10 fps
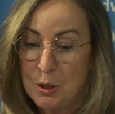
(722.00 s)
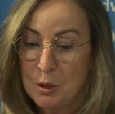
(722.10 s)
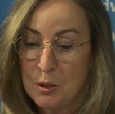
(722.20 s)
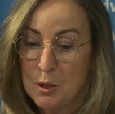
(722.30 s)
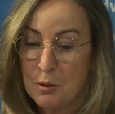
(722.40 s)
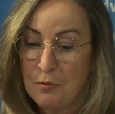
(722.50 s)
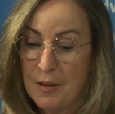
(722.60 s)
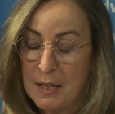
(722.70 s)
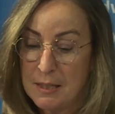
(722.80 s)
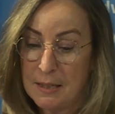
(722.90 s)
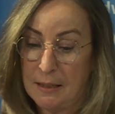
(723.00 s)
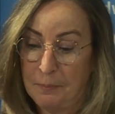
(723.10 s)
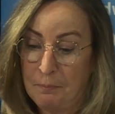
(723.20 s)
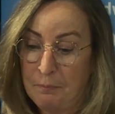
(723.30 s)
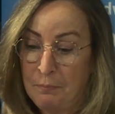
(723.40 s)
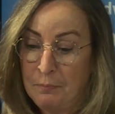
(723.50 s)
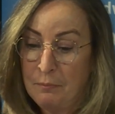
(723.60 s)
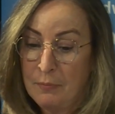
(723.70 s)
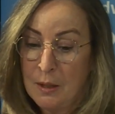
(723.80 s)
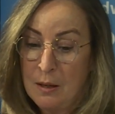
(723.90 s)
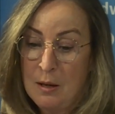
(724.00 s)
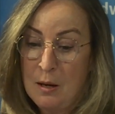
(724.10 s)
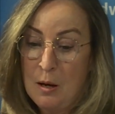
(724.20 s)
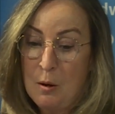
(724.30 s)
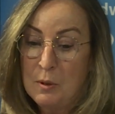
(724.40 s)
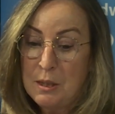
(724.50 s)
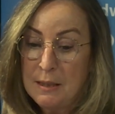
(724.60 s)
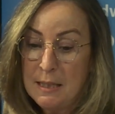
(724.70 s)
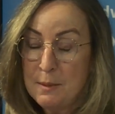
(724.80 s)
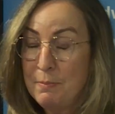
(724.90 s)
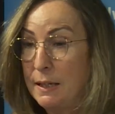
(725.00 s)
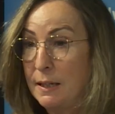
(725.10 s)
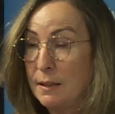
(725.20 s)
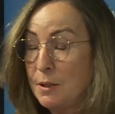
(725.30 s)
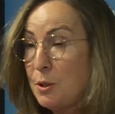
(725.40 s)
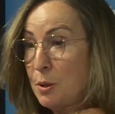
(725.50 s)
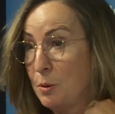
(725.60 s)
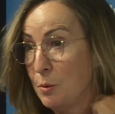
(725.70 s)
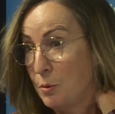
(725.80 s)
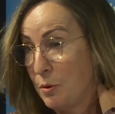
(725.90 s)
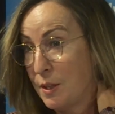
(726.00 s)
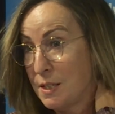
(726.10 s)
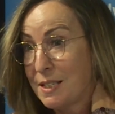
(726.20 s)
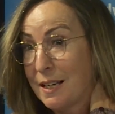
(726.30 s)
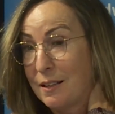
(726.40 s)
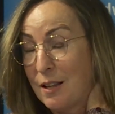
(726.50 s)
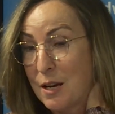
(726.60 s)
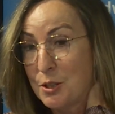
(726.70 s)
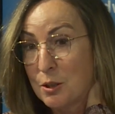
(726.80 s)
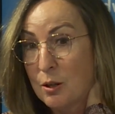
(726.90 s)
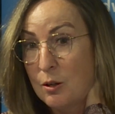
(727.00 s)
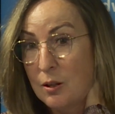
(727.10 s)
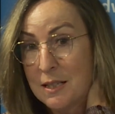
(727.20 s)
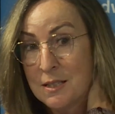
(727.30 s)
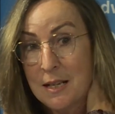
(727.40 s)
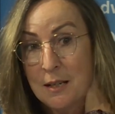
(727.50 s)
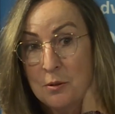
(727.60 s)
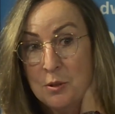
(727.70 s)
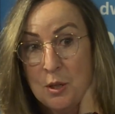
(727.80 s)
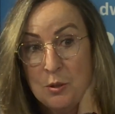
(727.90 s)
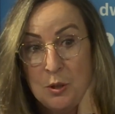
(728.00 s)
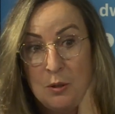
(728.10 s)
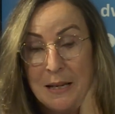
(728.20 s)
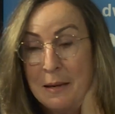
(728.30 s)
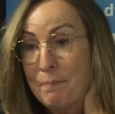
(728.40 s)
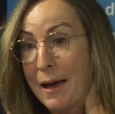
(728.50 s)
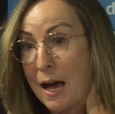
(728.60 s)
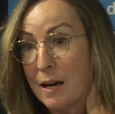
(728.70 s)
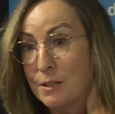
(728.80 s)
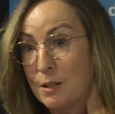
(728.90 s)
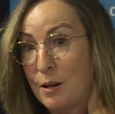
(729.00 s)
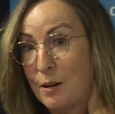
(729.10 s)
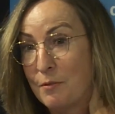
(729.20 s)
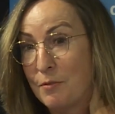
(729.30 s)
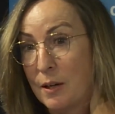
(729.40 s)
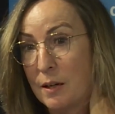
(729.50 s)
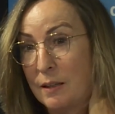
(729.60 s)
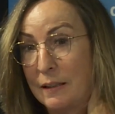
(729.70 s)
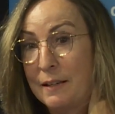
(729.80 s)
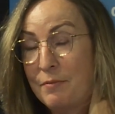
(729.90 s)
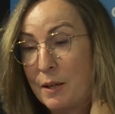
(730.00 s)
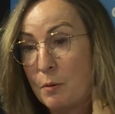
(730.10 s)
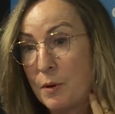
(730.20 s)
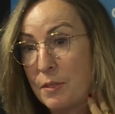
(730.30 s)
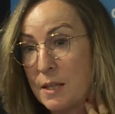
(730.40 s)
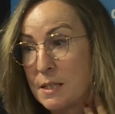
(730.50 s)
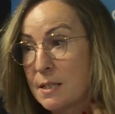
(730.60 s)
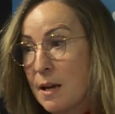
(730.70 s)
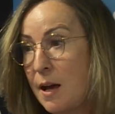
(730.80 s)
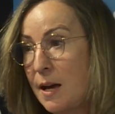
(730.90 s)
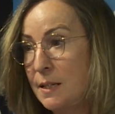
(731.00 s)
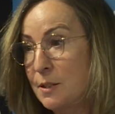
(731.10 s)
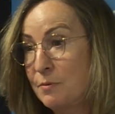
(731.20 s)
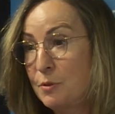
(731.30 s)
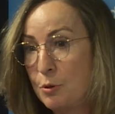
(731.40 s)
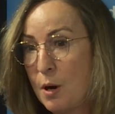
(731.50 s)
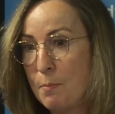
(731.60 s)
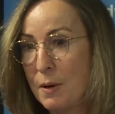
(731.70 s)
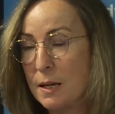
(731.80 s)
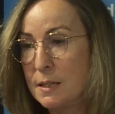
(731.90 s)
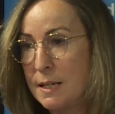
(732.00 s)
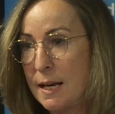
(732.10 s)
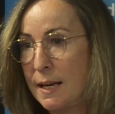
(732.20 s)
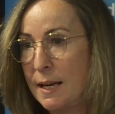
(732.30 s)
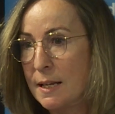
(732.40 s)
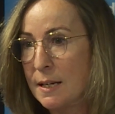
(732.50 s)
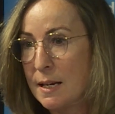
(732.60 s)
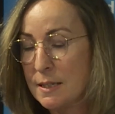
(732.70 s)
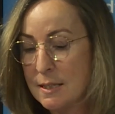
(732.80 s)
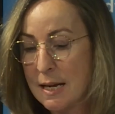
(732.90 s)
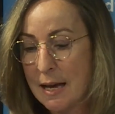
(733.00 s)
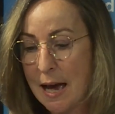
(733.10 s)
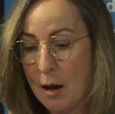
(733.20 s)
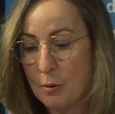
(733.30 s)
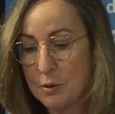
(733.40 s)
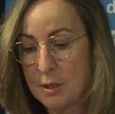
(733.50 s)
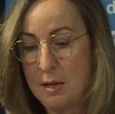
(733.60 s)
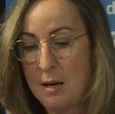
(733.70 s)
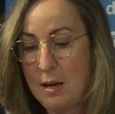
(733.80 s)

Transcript: journalists are facing. Which leads me to the psychological and psychosocial impact of living with this kind of trauma day in and day out.